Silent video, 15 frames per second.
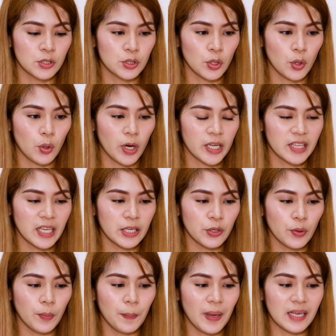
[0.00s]
So, I think
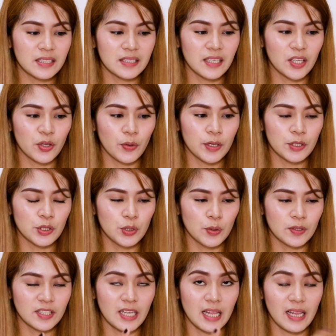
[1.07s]
yung best dito is
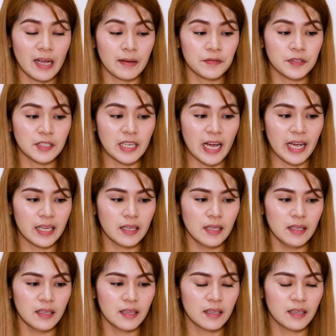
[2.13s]
yung sa left side.